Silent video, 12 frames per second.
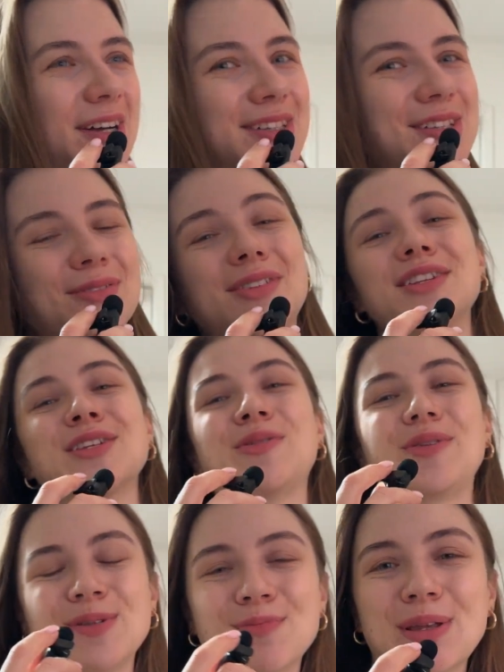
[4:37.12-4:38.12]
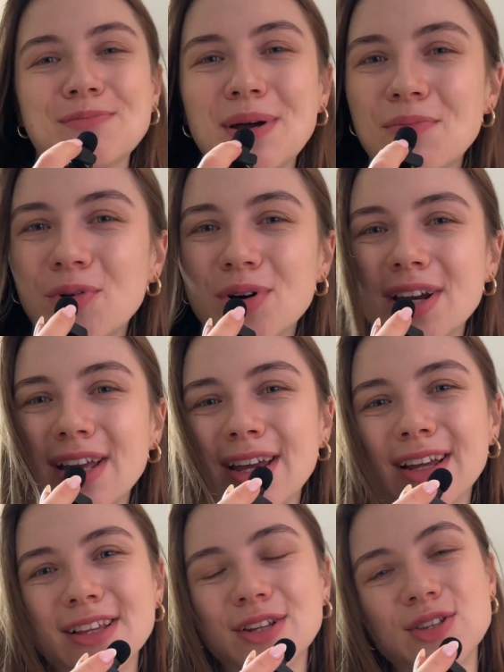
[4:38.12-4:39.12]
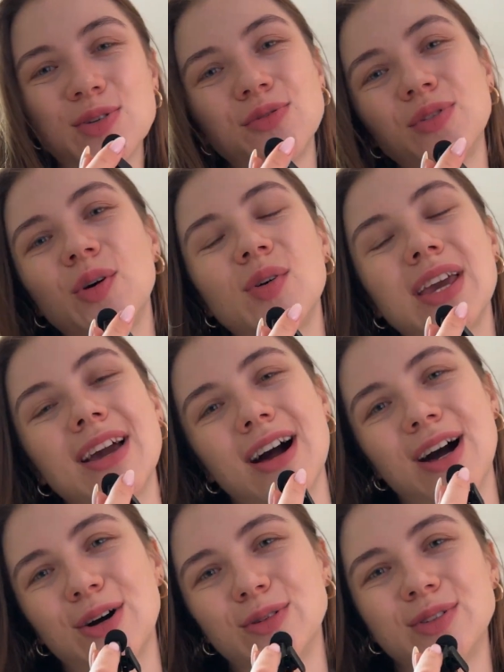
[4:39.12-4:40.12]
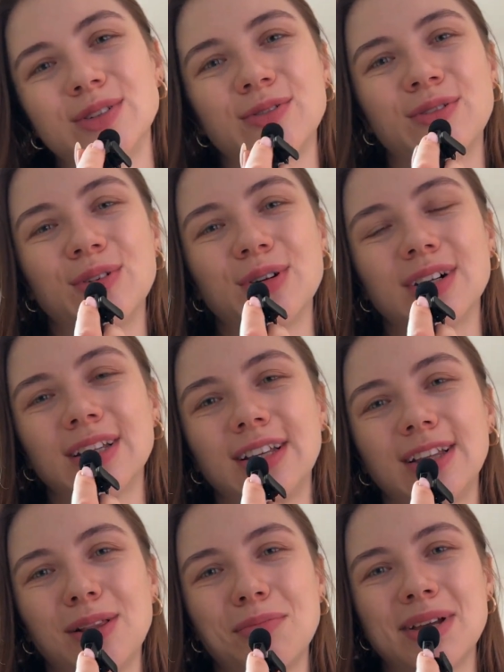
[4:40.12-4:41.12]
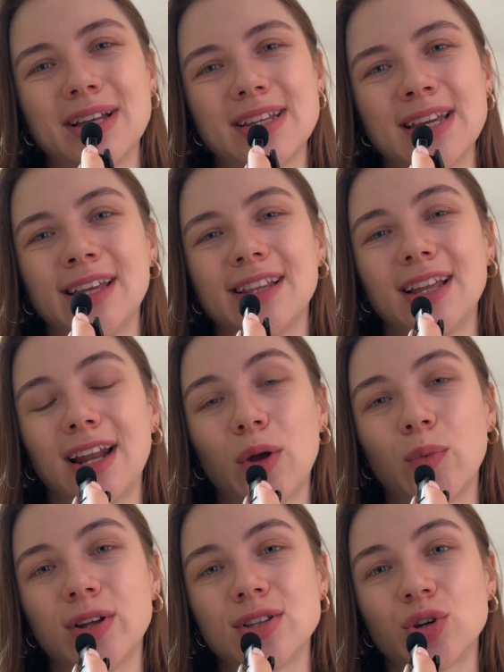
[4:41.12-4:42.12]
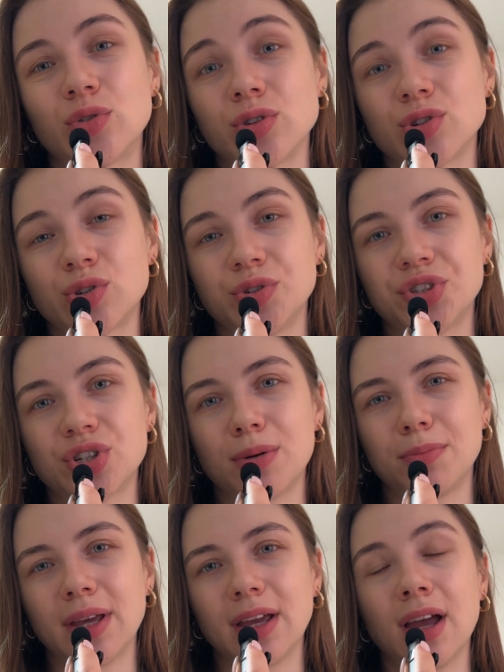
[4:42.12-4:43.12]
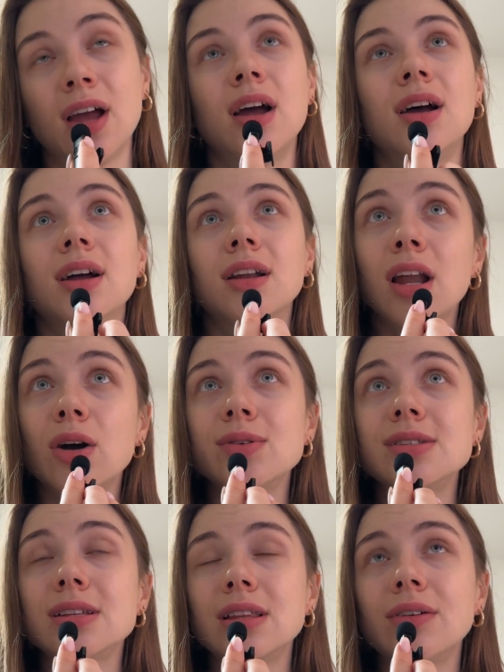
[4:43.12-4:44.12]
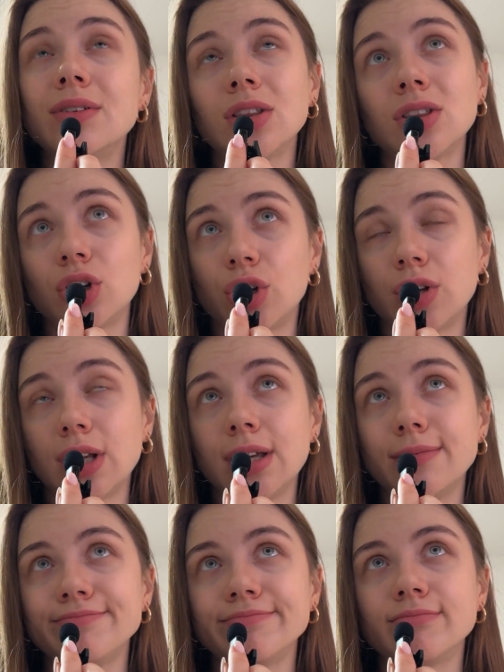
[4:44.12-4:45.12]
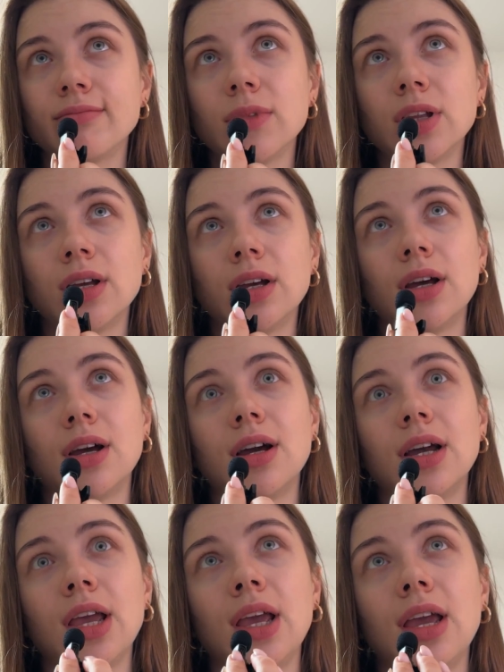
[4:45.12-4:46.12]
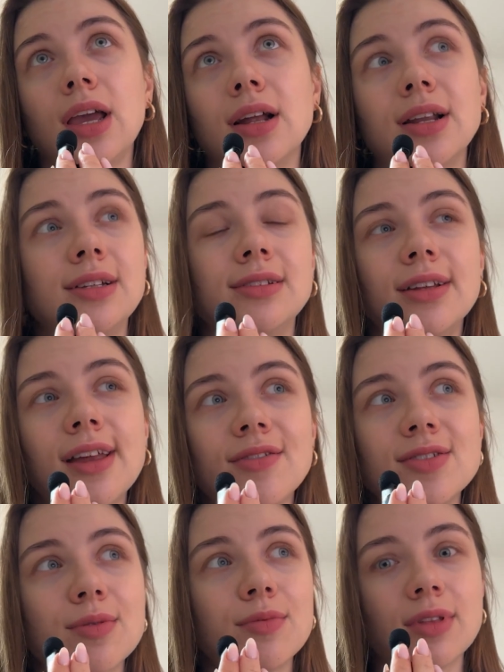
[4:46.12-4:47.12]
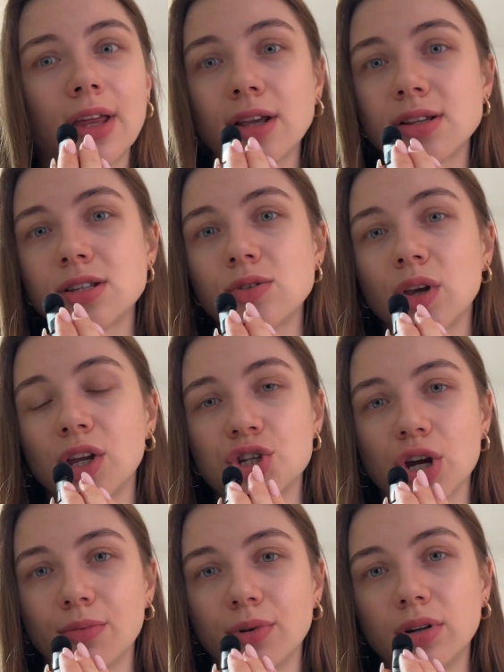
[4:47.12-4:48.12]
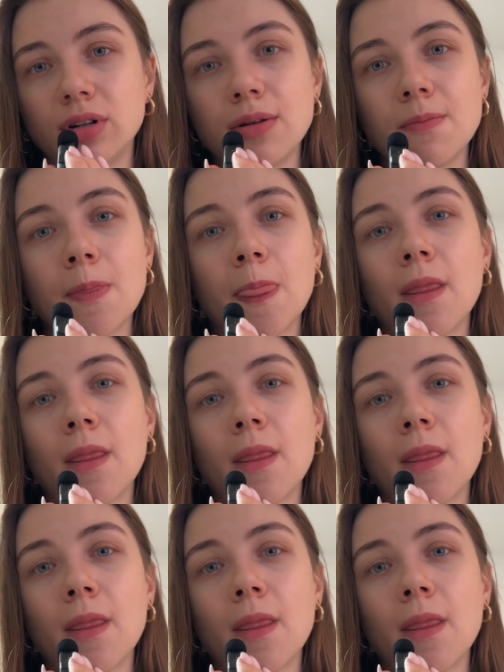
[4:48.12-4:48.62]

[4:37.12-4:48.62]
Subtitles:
So that's how I spent my morning. Then took Floki out for a little bit, and then I went grocery shopping. Now it's 11:30, and I still have some things to catch up on,